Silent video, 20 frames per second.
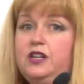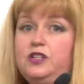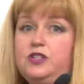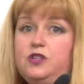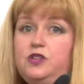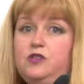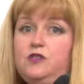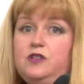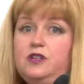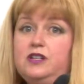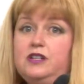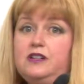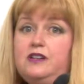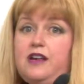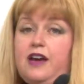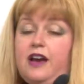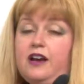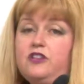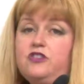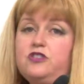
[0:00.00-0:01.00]
so you can
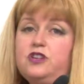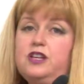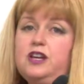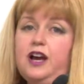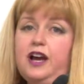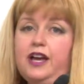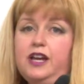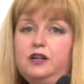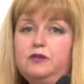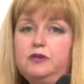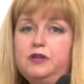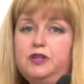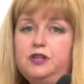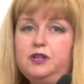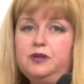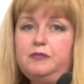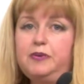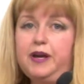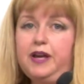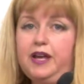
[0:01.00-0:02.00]
actually hike with
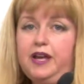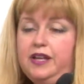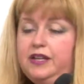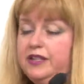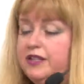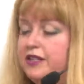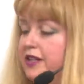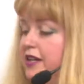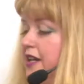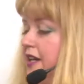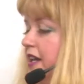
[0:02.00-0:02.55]
your pet,